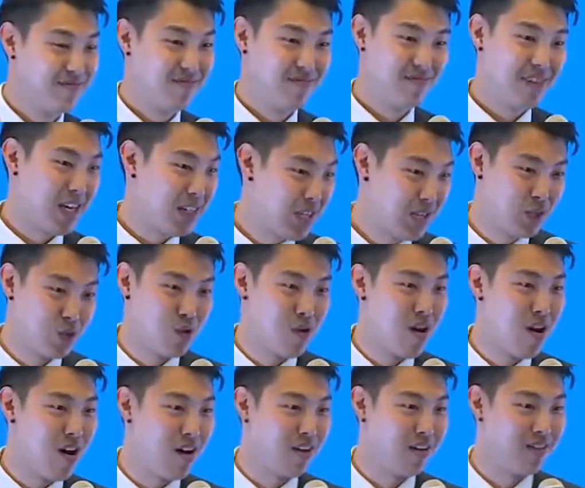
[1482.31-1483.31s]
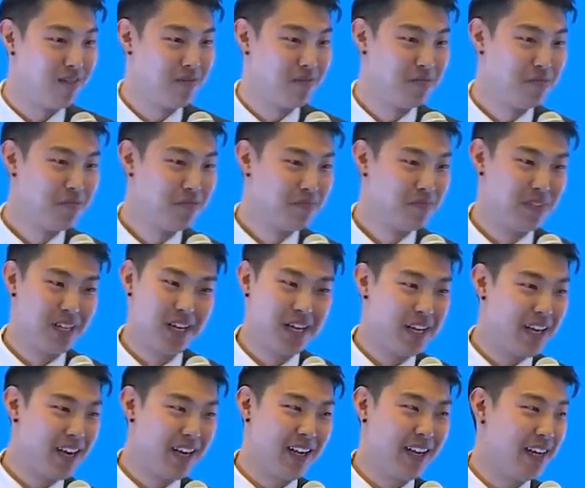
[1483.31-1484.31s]
Nothing's wrong didn't
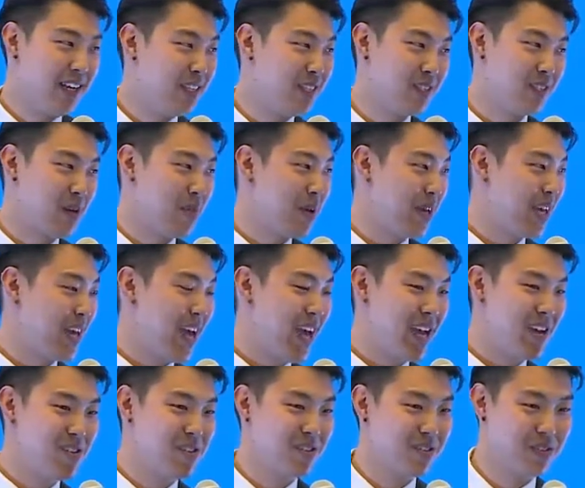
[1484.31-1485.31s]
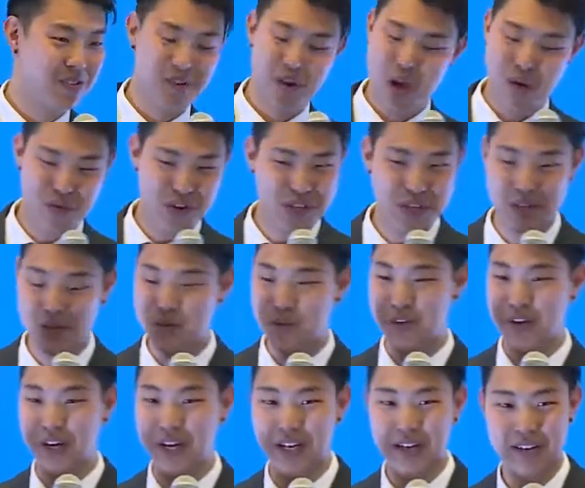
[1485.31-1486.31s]
get any stomach aches. You know, everything's
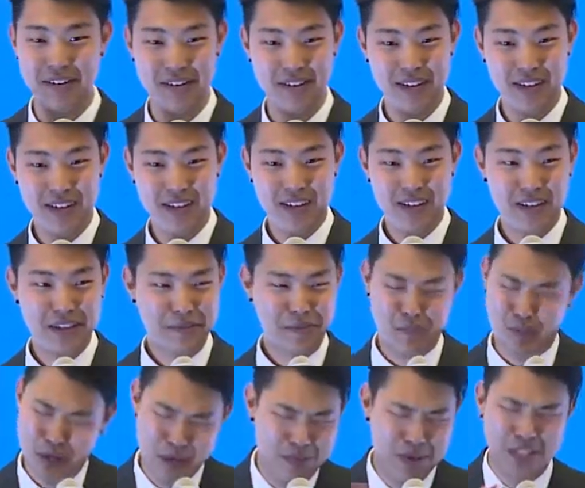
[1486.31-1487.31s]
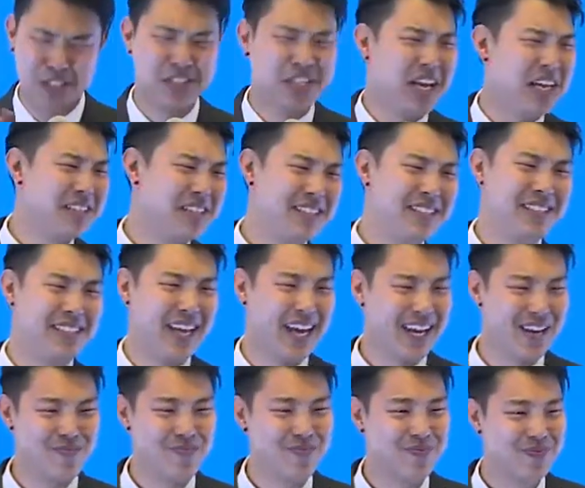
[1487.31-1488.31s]
good. Pretty much tastes the
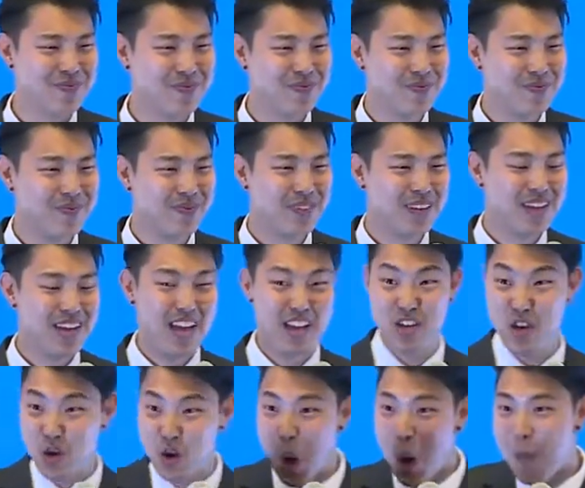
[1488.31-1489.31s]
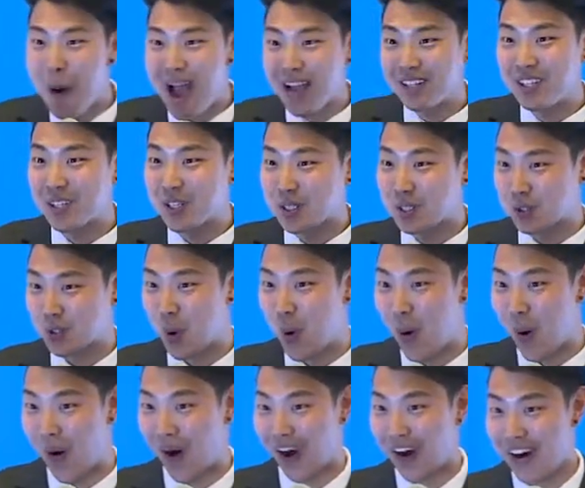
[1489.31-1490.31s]
same. And you go back to the
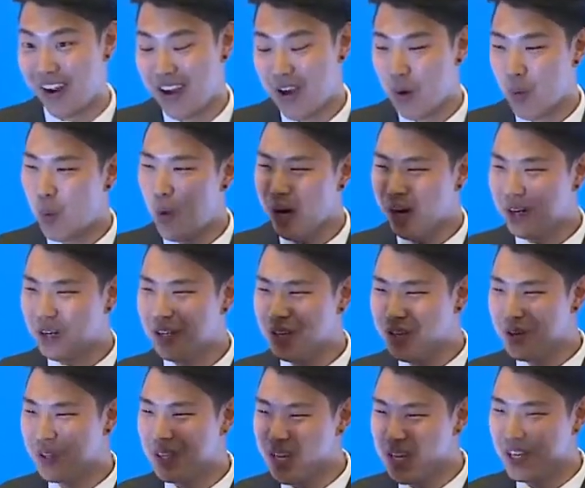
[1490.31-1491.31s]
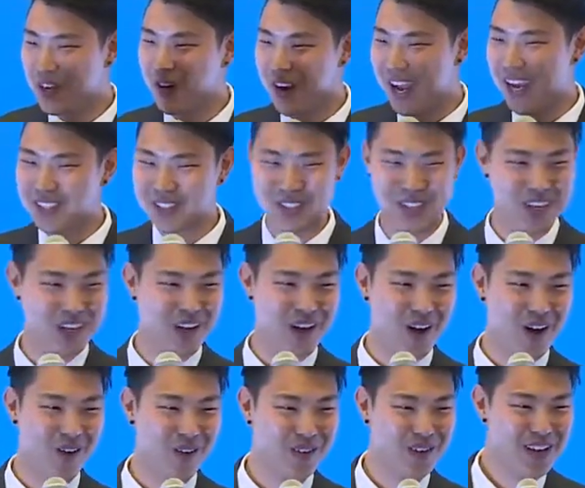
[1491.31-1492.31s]
store. Where do you think your hand's going to
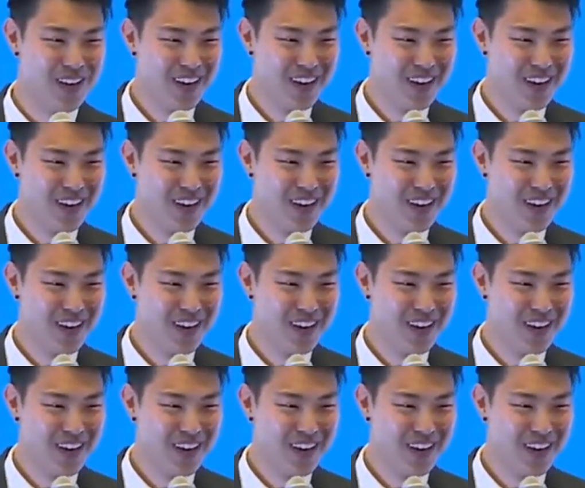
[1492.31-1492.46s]
go?